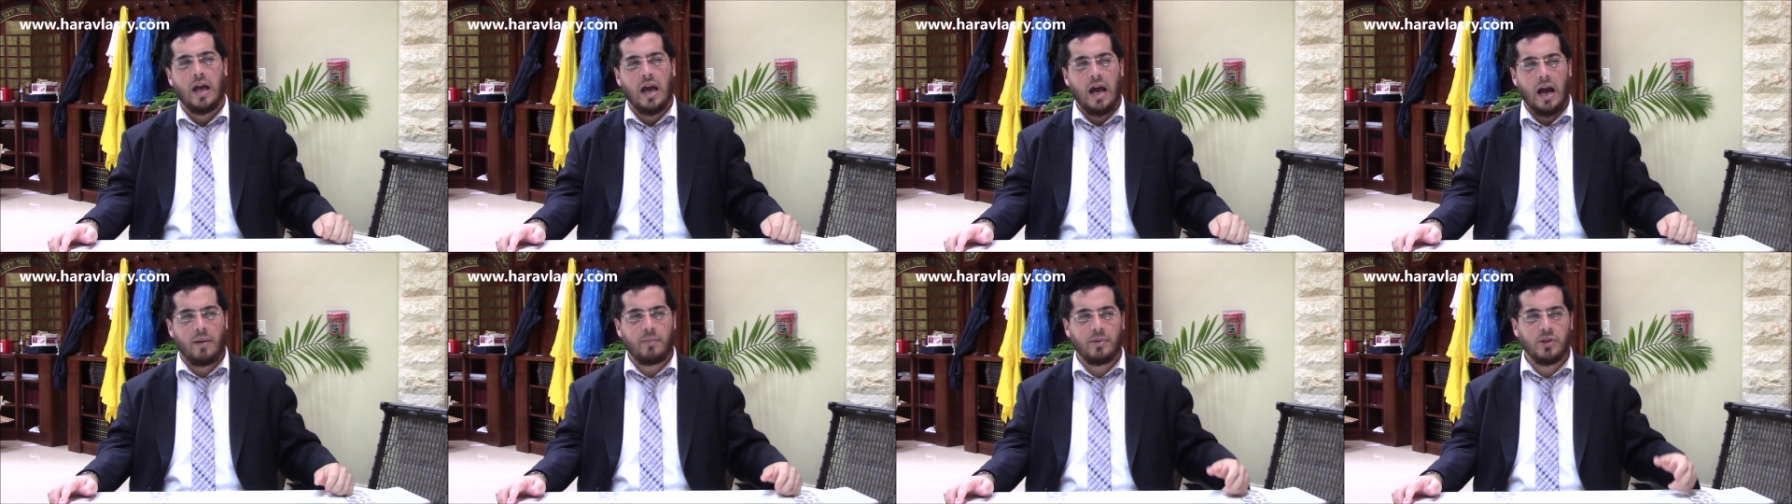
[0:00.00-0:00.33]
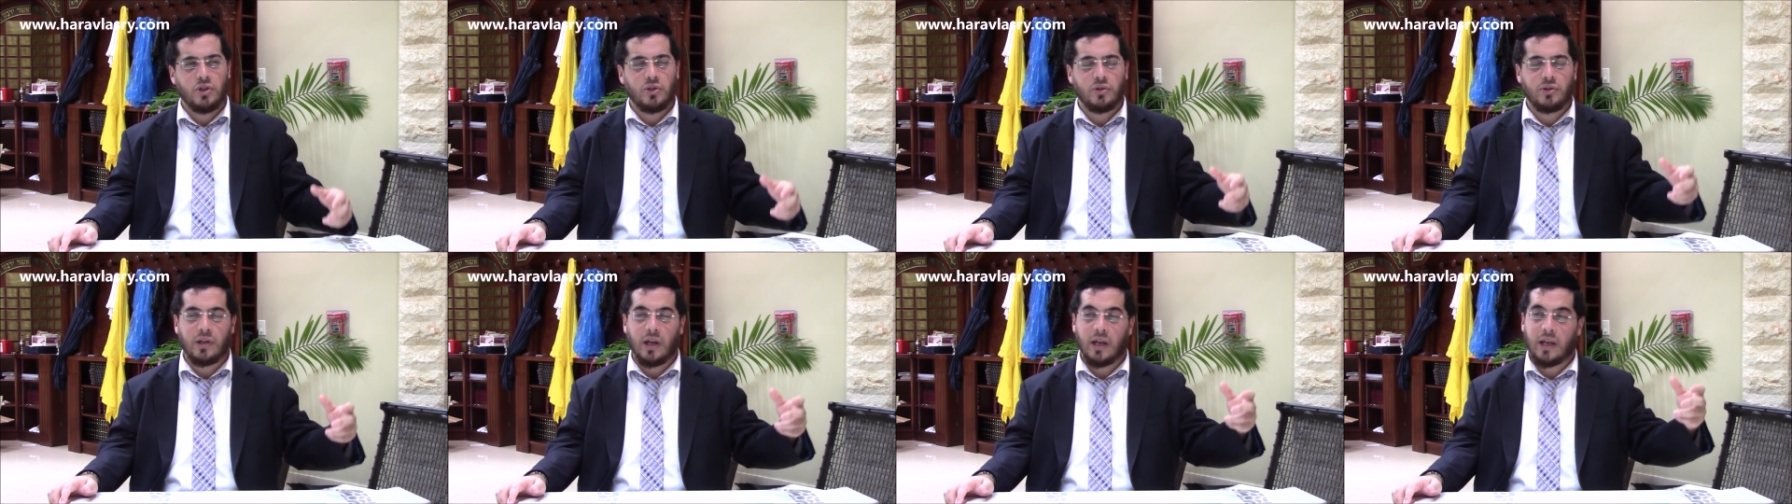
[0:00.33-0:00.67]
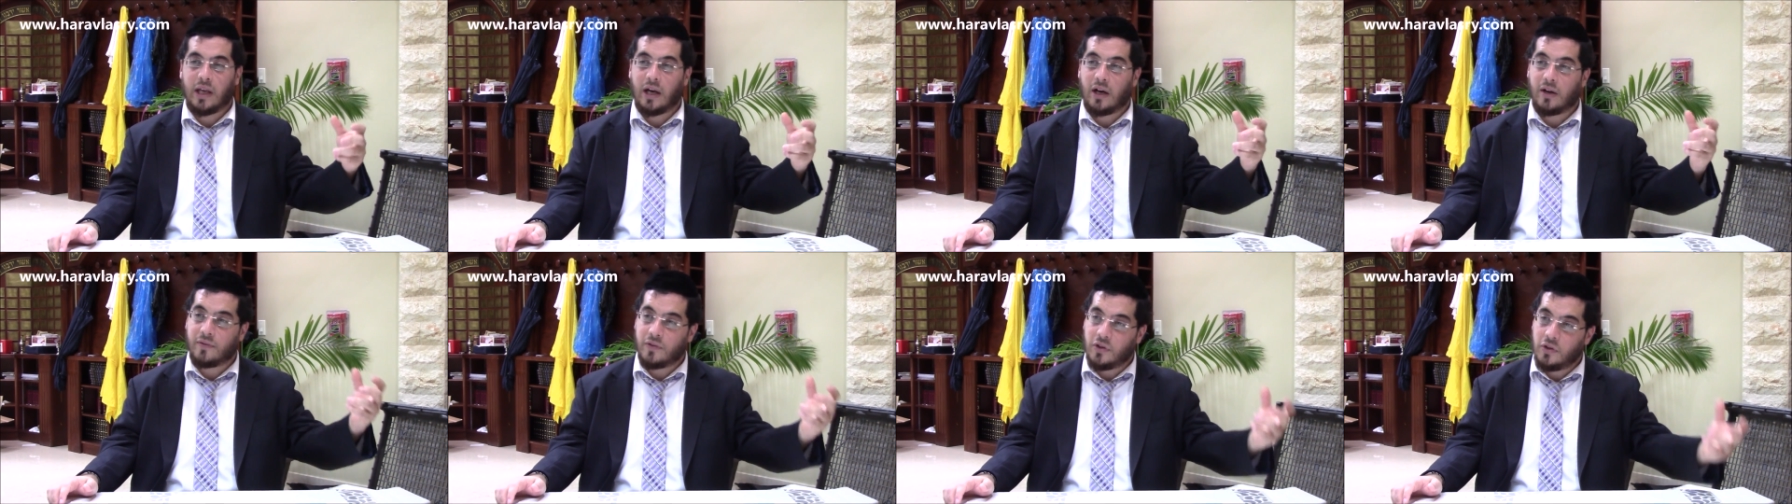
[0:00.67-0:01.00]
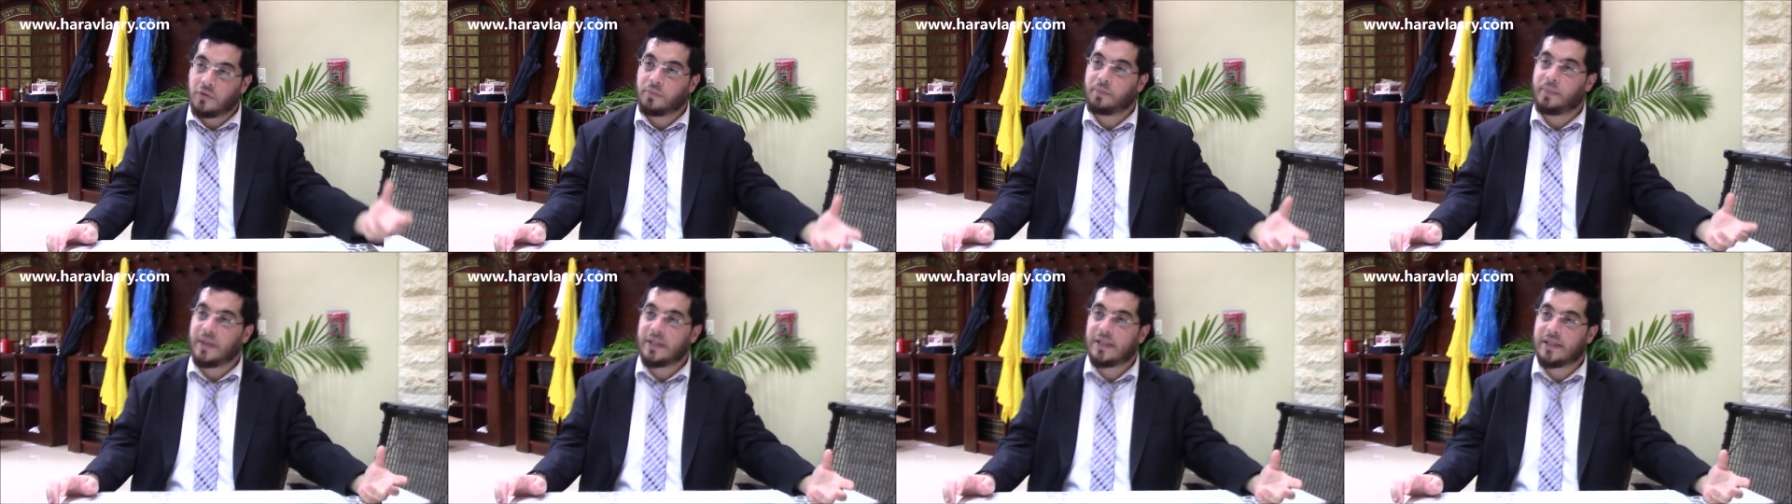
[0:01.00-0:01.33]
How much you take care of
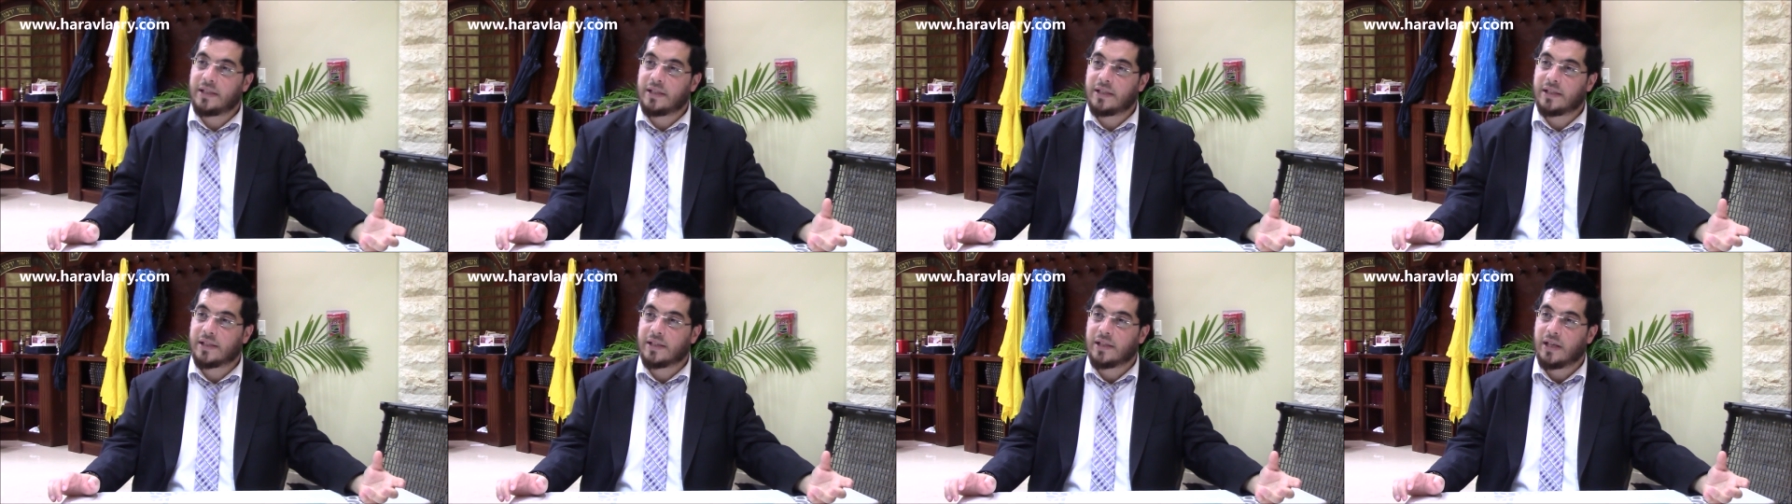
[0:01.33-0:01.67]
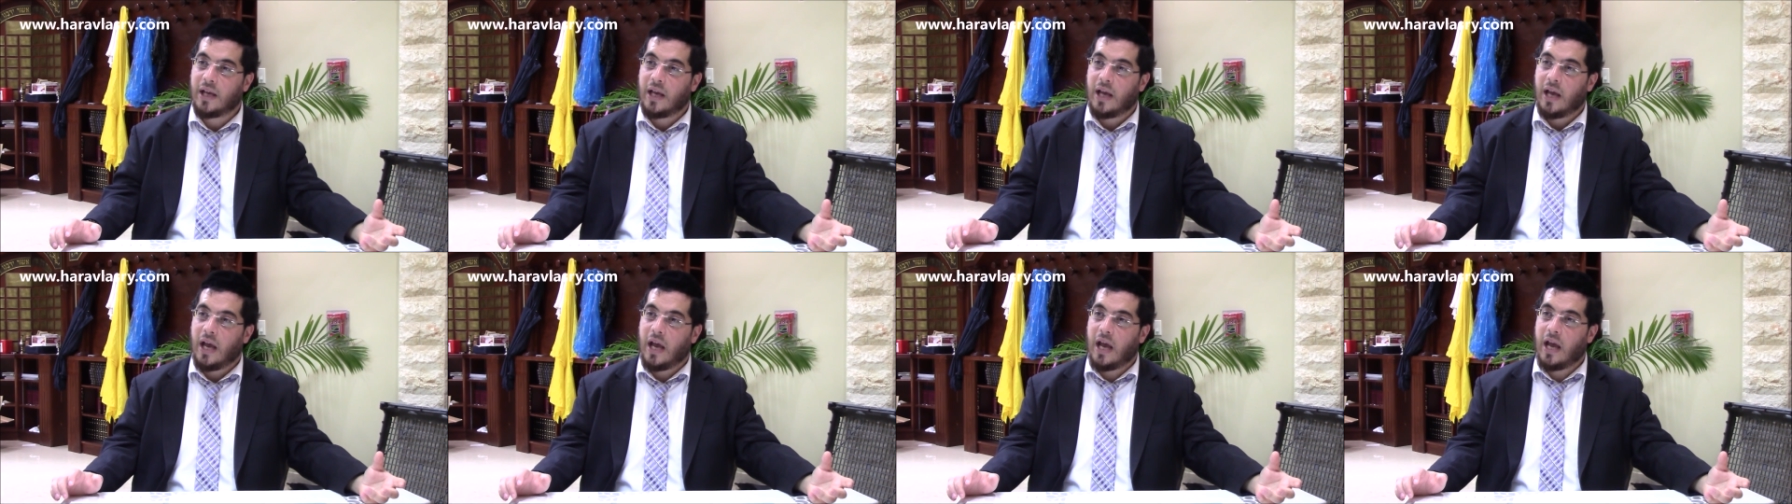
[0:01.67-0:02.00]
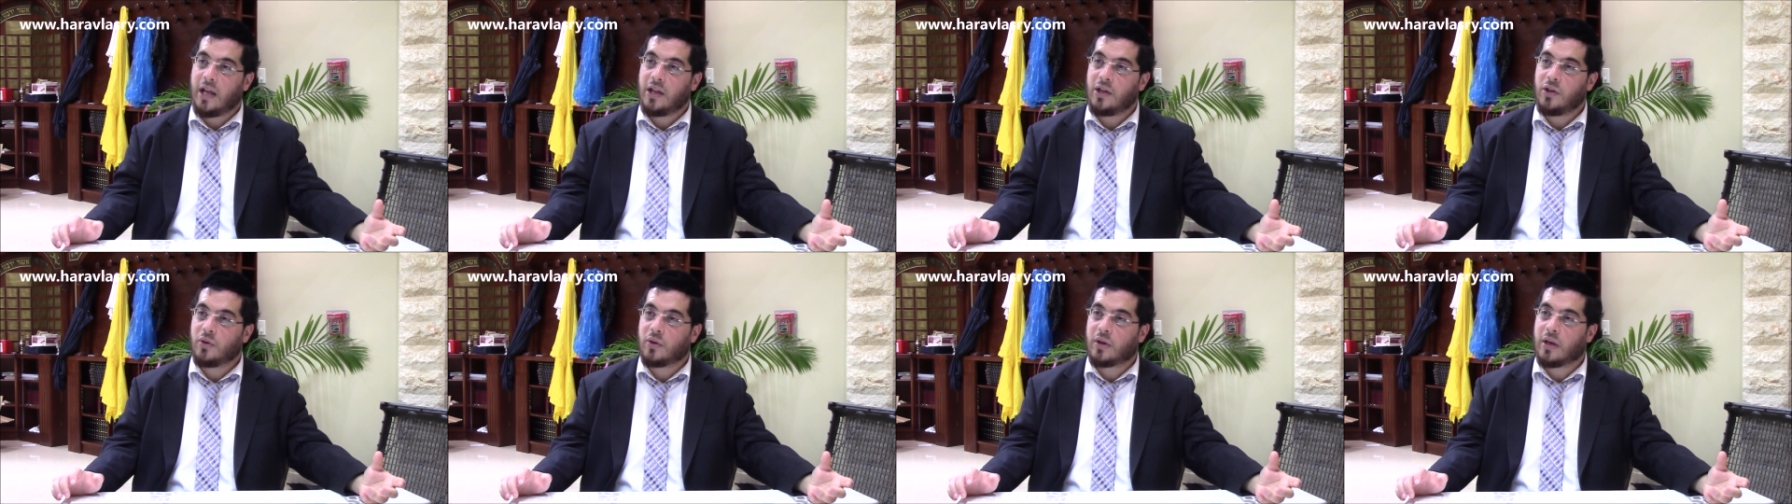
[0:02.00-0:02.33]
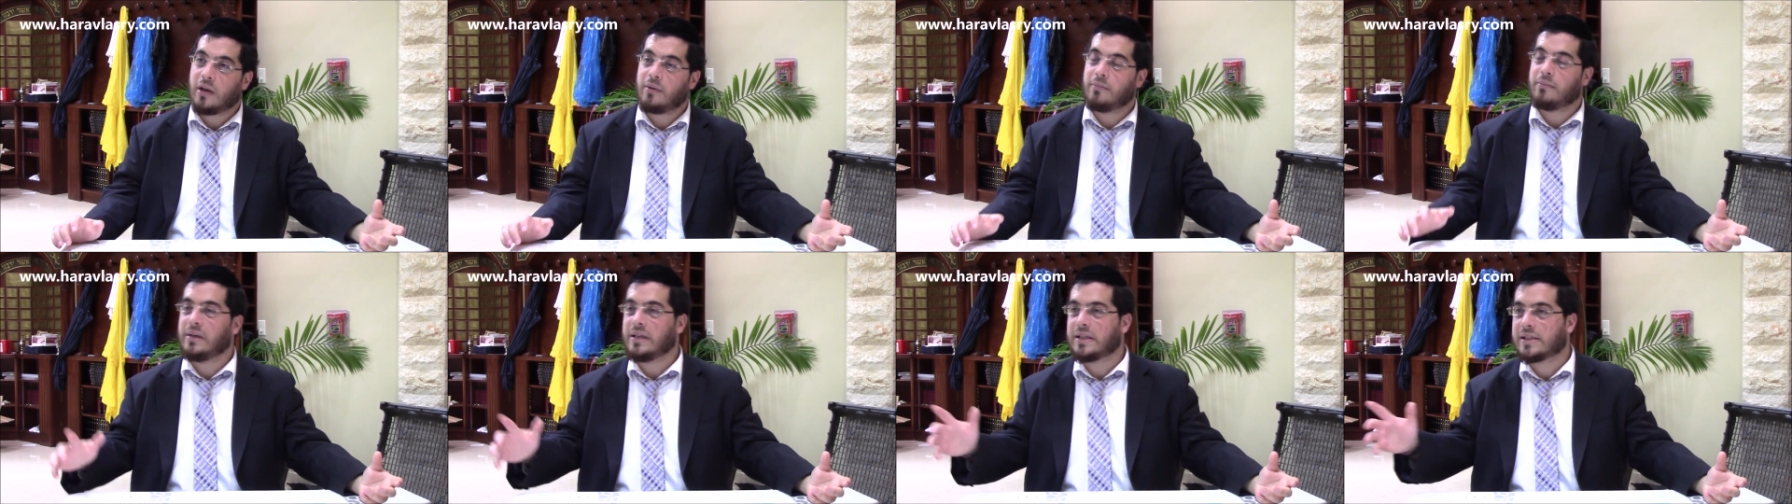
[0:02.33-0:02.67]
your business and you
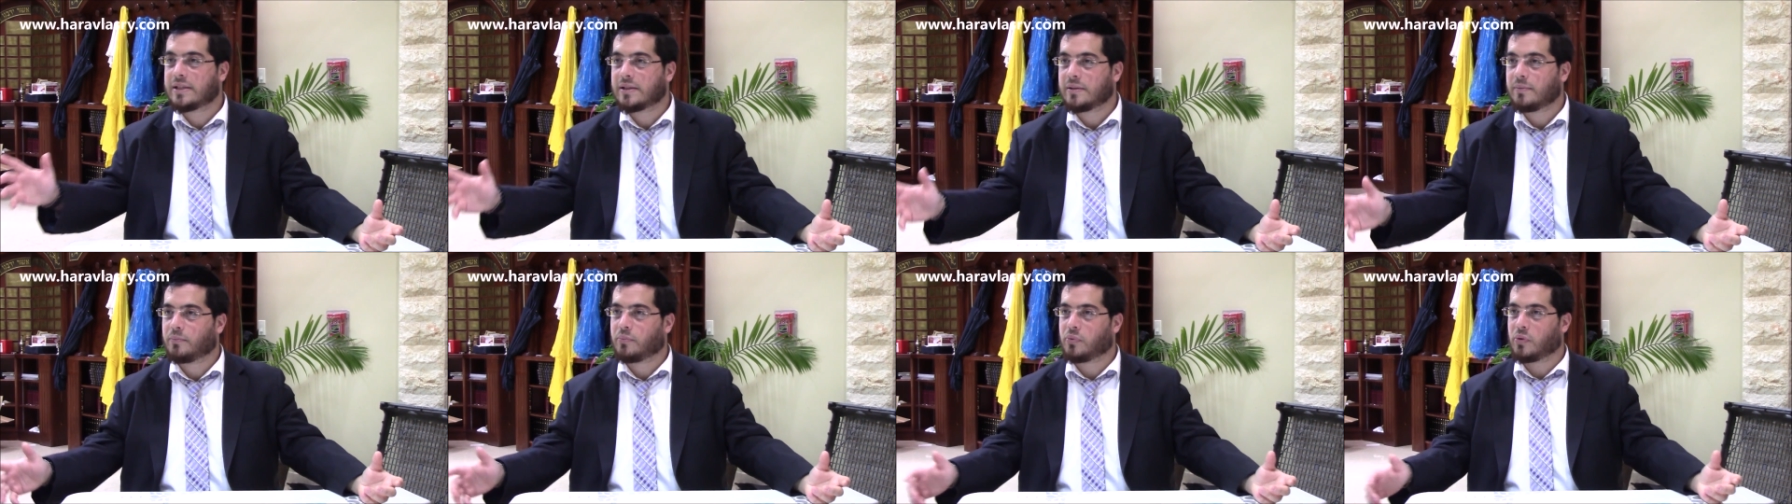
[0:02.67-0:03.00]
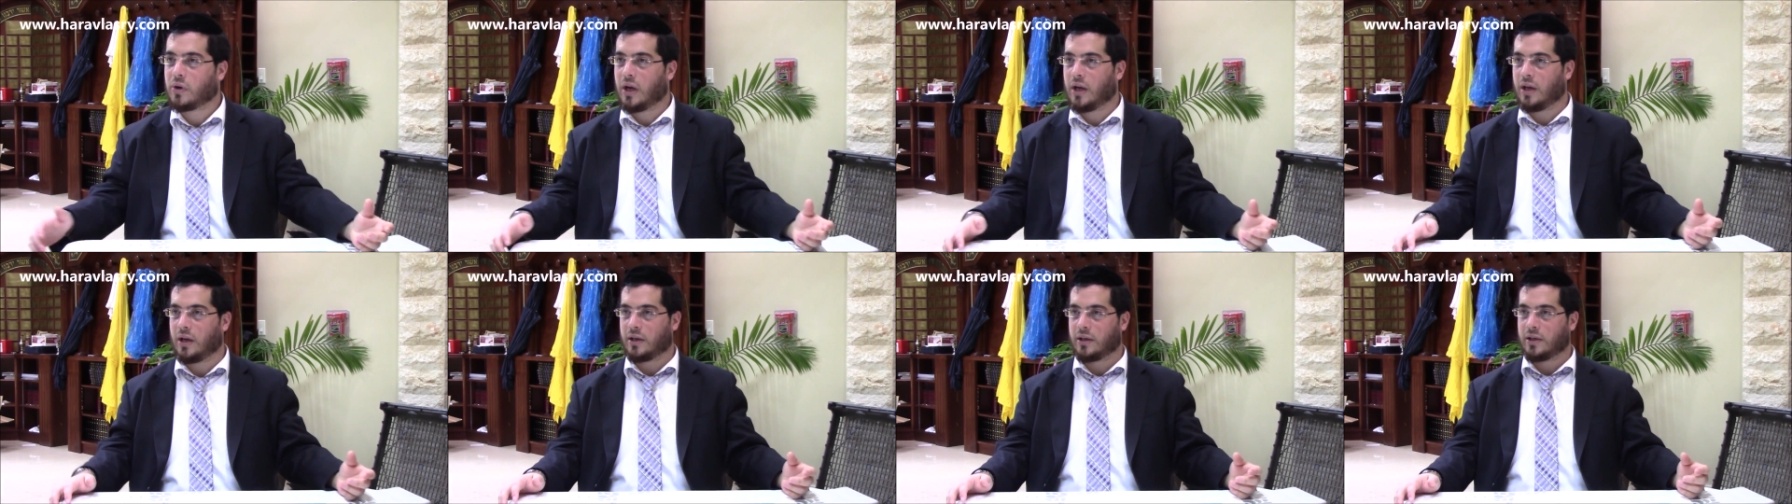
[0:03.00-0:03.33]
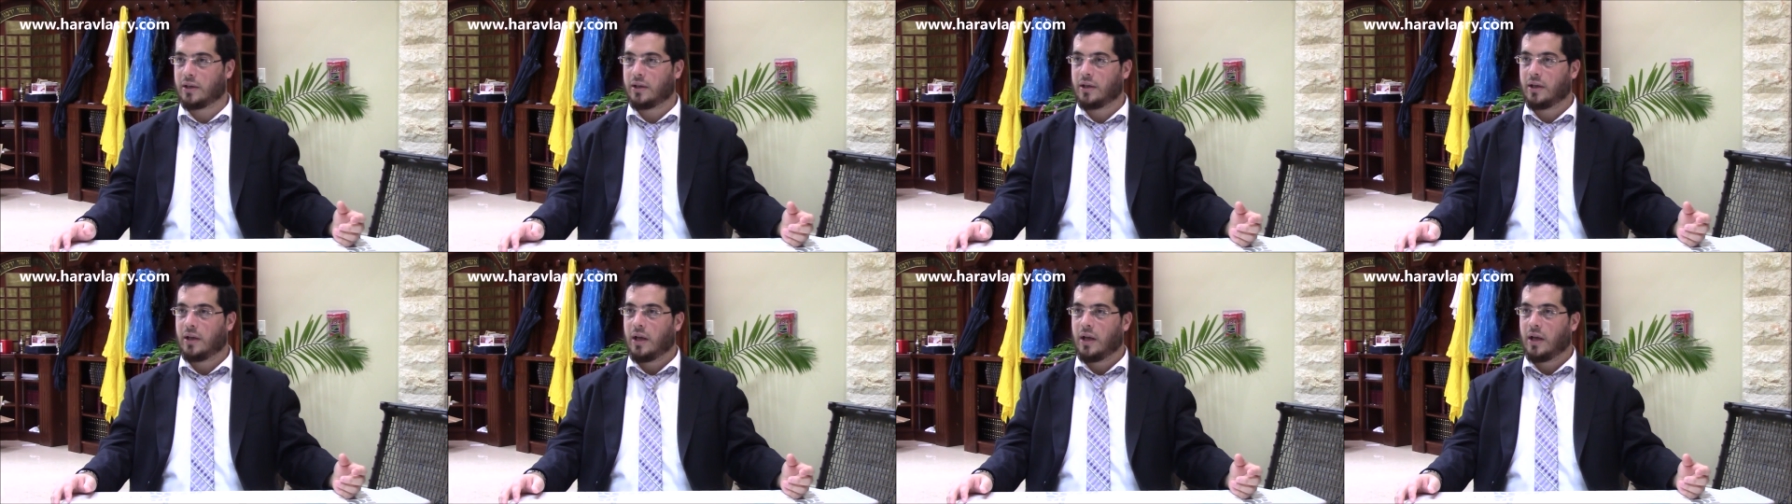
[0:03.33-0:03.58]
can miss prayer.